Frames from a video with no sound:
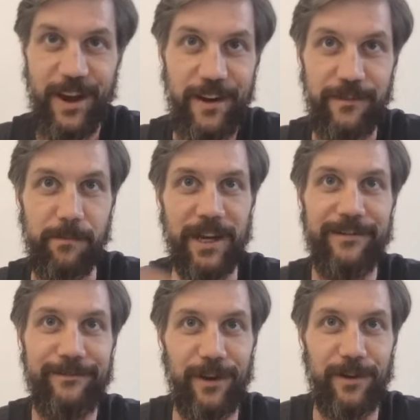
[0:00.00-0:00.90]
Kind of a big
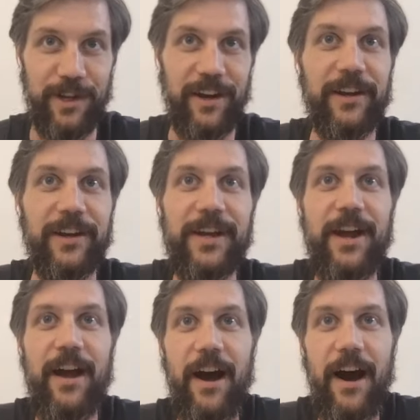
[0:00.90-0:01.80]
flowchart
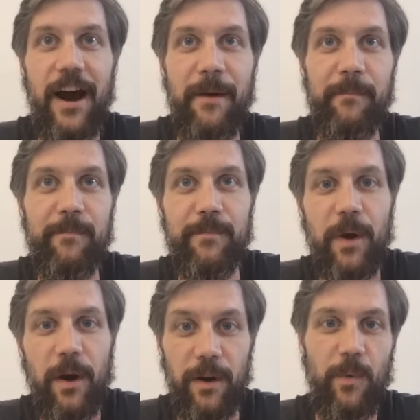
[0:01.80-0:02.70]
on
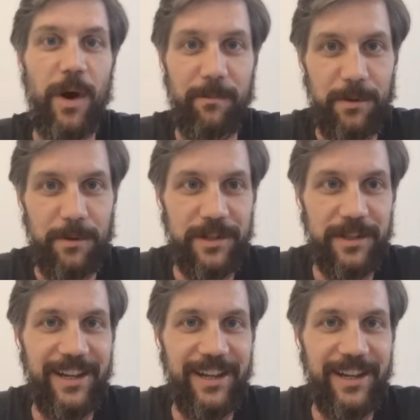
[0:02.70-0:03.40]
a whiteboard.